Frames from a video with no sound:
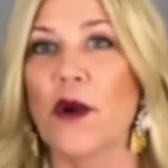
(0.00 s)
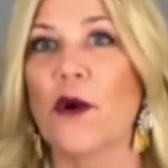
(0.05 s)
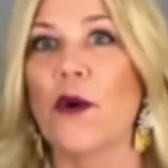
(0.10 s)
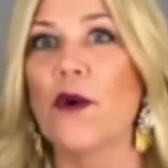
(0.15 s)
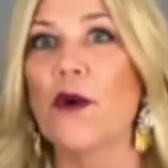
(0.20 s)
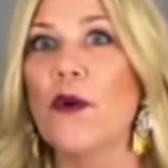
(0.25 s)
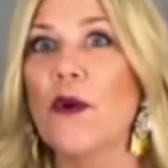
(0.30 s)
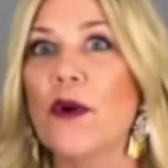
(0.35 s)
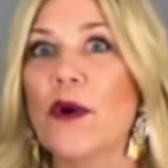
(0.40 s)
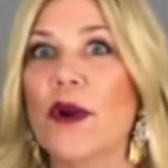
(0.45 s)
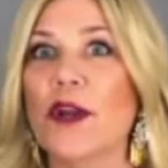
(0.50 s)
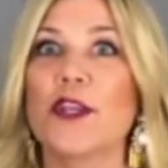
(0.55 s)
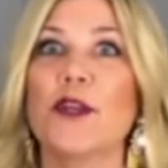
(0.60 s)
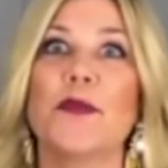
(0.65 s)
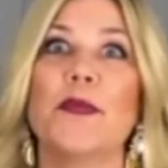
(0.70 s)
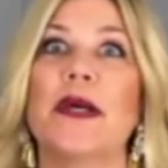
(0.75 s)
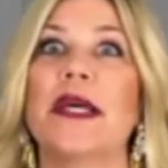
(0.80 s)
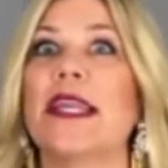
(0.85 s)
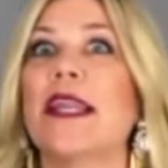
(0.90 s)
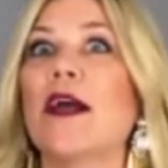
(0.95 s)
Or you
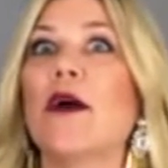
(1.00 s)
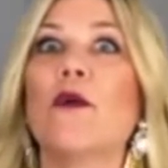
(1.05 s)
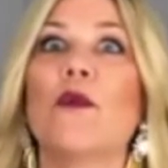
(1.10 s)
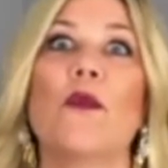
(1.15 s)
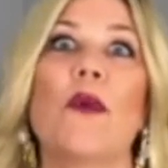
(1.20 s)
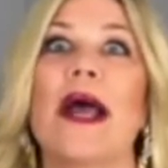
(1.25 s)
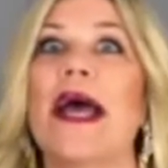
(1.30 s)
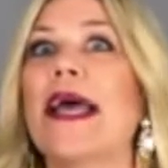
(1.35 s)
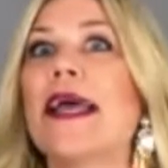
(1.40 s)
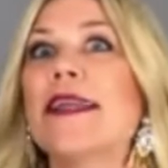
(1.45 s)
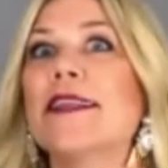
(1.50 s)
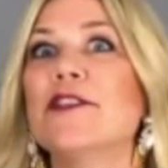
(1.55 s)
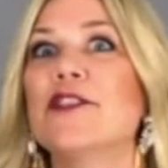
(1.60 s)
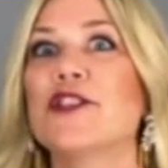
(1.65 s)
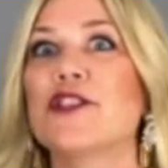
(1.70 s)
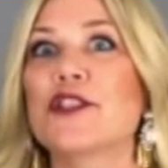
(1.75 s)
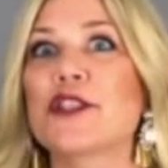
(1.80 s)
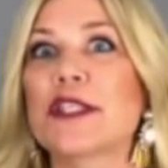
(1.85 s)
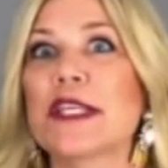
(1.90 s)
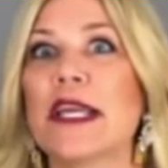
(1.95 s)
put a
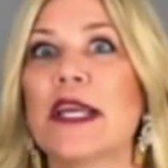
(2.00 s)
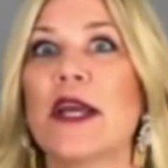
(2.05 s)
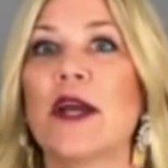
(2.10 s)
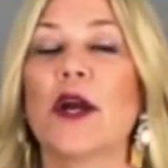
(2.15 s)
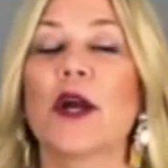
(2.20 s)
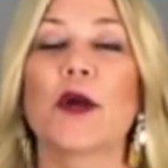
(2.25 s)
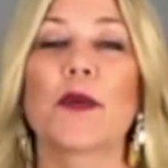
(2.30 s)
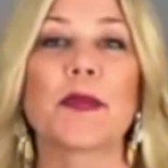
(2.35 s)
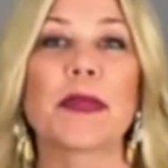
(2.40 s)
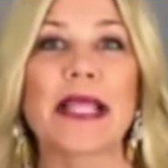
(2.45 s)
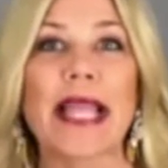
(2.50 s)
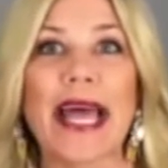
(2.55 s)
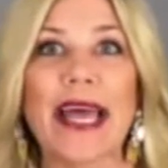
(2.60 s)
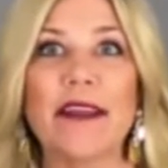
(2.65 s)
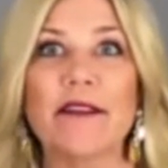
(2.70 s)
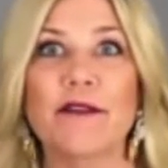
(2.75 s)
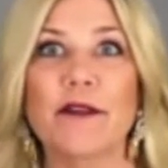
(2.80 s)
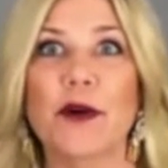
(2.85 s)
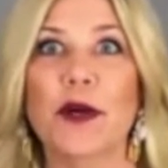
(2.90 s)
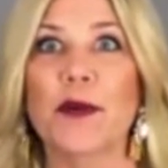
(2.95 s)
wedged or
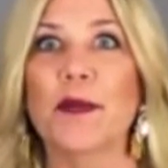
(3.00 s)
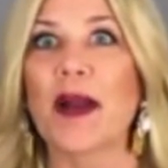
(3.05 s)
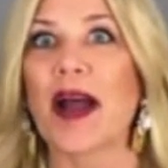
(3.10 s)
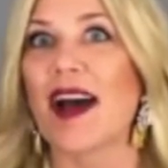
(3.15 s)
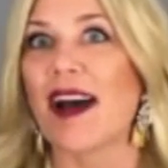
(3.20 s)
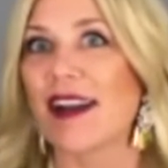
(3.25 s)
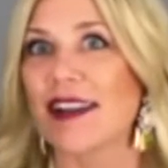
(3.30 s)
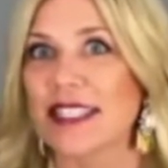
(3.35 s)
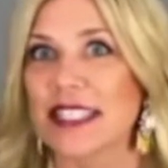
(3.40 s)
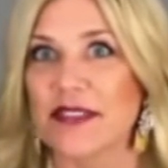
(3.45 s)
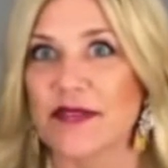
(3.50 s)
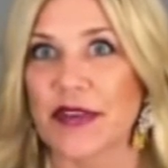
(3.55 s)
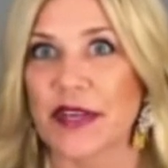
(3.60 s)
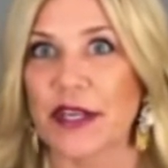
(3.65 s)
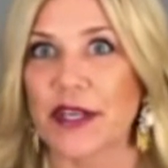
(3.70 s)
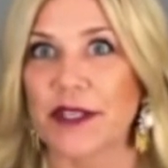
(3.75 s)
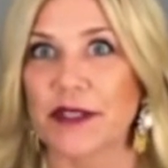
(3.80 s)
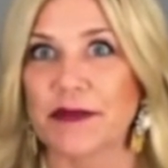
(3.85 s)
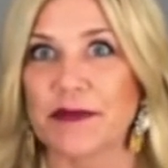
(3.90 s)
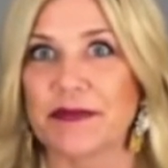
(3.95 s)
platform
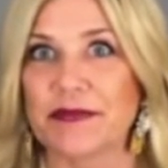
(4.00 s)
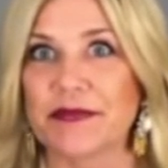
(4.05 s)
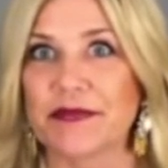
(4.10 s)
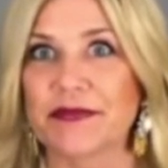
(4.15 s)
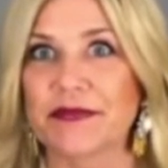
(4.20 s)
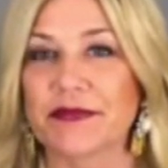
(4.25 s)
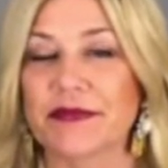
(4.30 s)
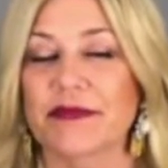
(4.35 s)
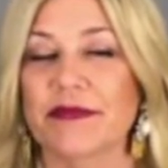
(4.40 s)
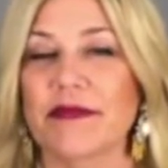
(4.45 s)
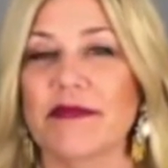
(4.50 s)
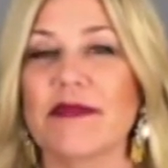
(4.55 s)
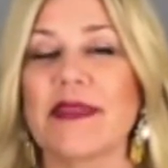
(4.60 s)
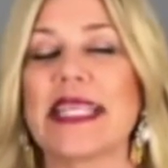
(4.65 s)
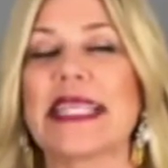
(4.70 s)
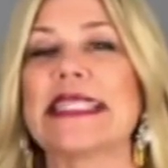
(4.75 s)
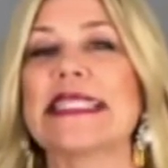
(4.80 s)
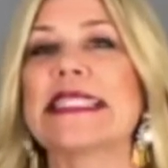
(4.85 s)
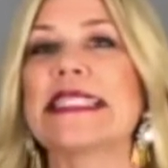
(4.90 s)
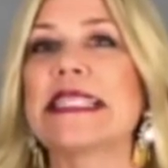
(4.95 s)
Oxford,
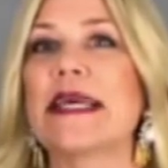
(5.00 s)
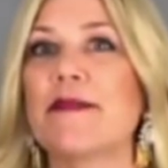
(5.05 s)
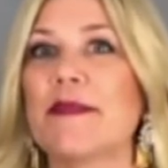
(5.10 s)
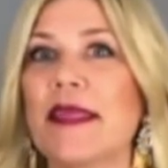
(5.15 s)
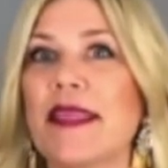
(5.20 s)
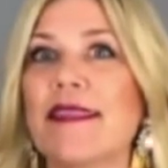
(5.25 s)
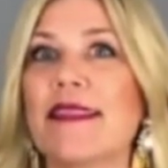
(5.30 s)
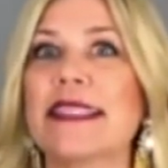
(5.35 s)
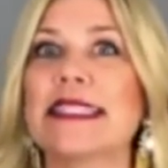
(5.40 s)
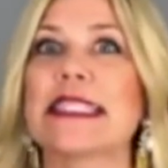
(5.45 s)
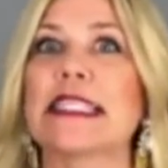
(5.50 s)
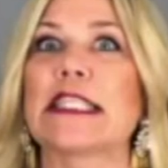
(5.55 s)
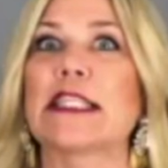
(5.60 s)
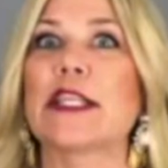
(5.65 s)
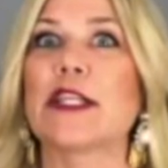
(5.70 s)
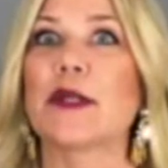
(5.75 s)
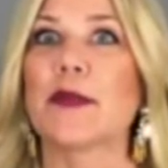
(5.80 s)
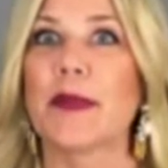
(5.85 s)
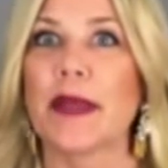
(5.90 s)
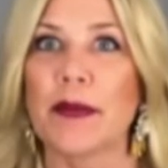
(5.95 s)
something that's a
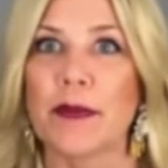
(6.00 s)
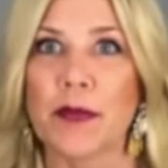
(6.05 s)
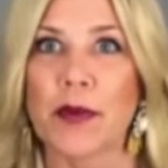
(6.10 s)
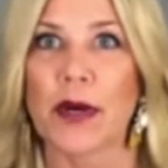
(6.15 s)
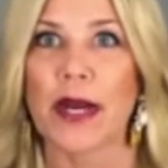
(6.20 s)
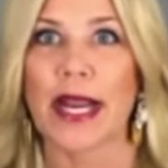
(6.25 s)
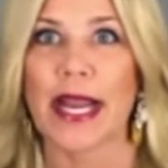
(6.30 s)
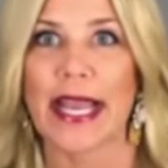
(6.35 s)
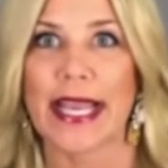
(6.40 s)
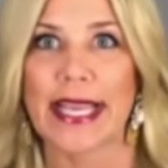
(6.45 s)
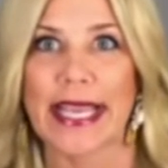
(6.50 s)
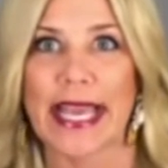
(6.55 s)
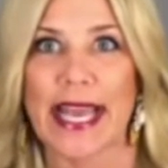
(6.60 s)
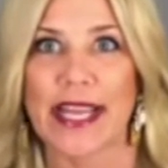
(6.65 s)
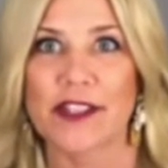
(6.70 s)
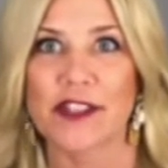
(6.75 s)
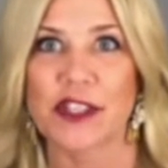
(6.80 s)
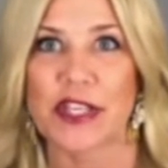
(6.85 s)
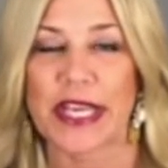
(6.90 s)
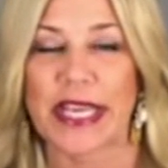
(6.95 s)
little bit more
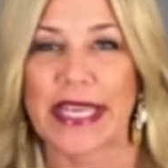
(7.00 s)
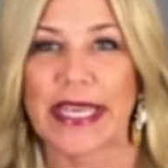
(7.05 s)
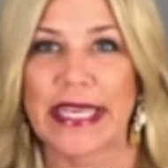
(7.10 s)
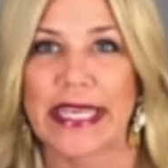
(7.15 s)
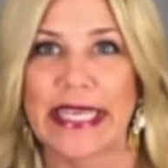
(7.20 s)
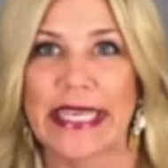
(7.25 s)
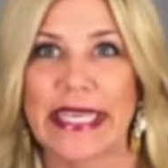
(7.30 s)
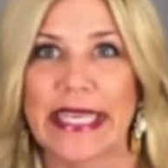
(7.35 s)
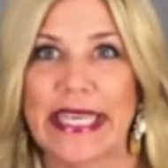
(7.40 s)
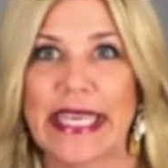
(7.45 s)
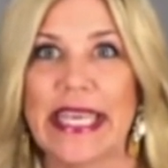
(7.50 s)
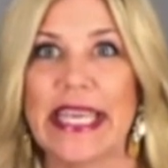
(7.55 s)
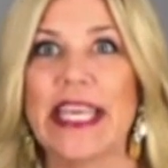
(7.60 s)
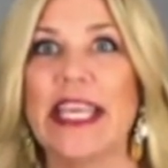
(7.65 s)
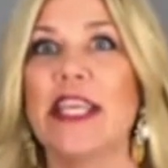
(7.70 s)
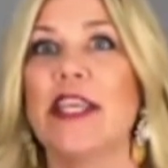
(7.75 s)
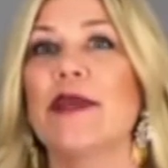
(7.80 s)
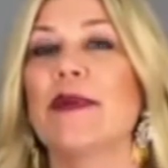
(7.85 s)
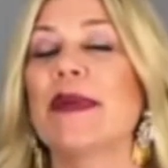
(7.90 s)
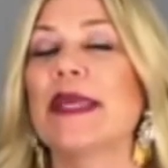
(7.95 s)
eye-catching.
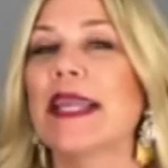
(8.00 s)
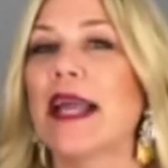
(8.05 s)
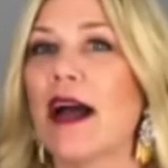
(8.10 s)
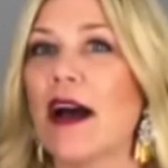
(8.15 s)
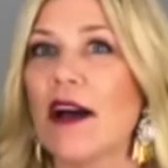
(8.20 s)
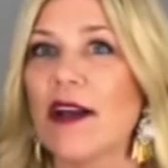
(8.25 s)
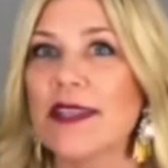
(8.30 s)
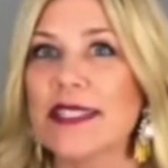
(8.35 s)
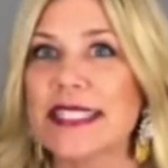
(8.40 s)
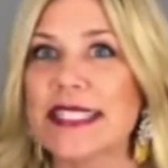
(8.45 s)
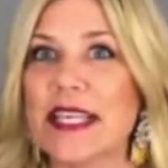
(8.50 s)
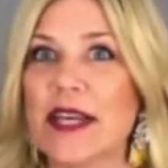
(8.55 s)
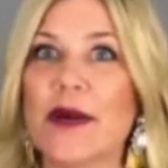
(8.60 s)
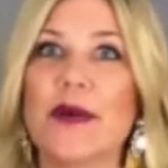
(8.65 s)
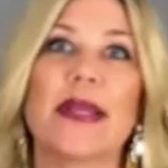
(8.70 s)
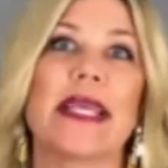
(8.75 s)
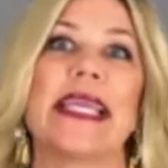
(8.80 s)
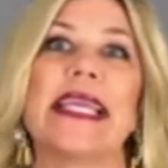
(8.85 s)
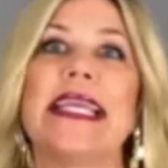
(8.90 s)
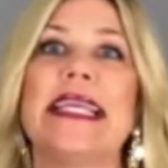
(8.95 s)
You can
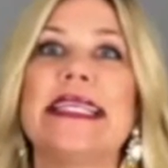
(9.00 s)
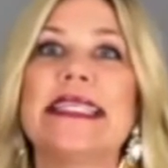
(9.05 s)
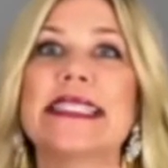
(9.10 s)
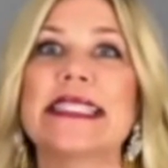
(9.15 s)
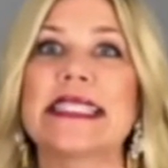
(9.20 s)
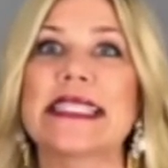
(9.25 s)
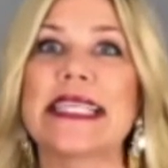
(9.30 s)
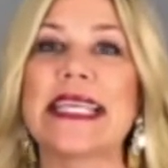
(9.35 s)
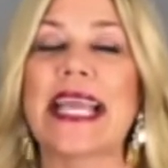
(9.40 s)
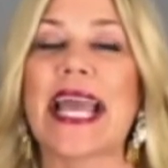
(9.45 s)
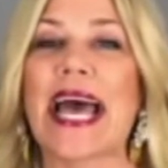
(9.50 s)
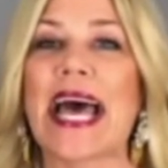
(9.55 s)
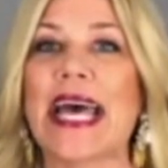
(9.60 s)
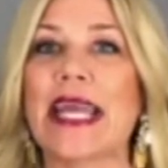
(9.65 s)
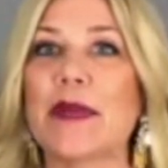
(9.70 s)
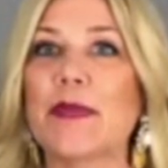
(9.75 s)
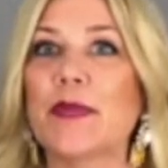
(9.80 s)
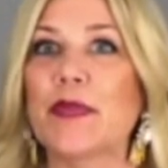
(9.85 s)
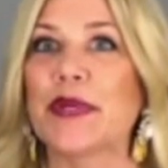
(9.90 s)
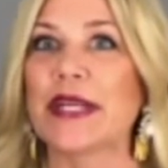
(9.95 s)
also easily
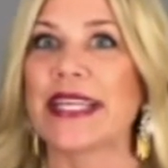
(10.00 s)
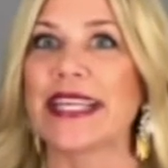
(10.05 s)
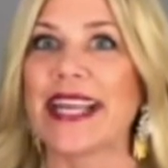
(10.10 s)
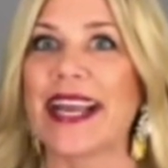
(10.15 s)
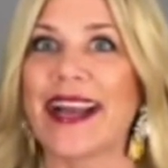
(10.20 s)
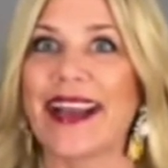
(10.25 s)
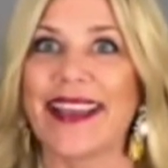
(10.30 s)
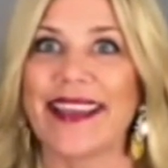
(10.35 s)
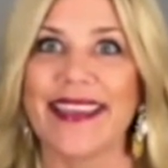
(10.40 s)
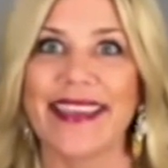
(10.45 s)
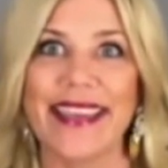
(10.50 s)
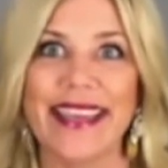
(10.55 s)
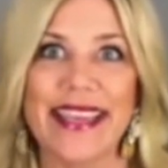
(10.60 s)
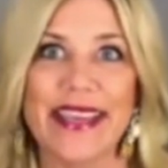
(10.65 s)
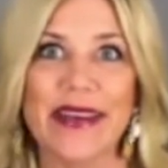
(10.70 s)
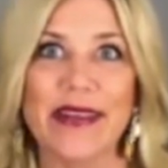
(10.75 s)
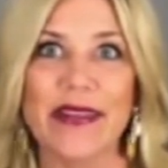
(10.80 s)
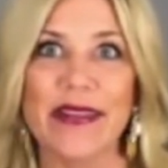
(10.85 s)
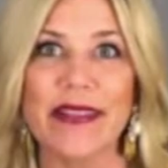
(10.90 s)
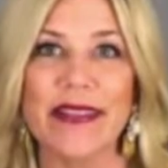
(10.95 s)
add a print high
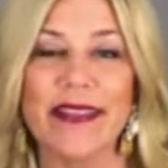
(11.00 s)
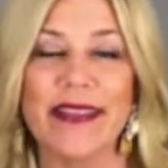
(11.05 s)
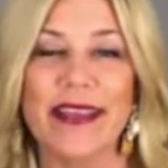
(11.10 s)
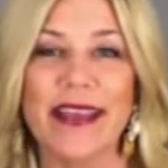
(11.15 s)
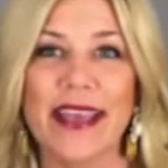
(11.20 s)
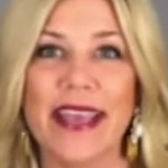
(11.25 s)
heel,